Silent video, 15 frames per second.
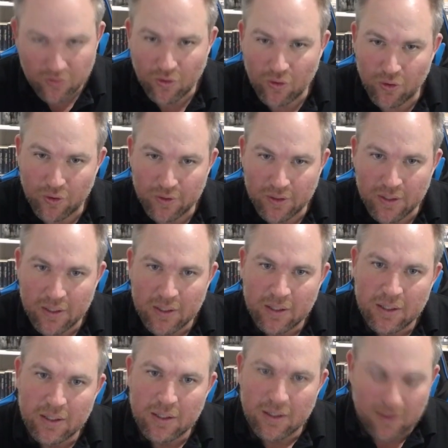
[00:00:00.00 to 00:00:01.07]
on
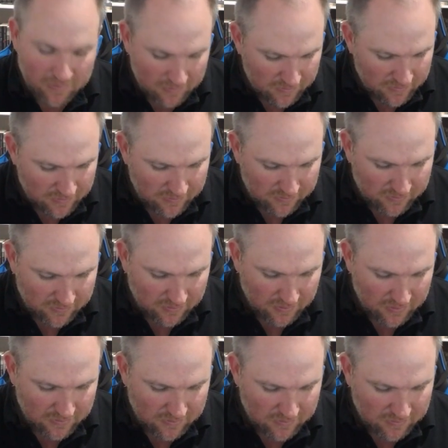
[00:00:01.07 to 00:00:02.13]
this
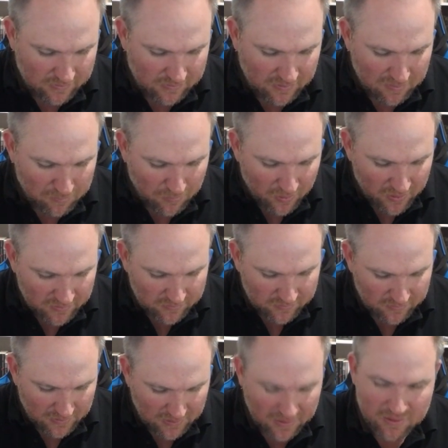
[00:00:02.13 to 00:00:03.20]
set of mice,
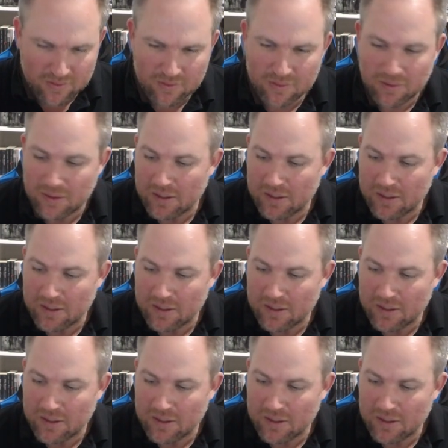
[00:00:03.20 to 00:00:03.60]
and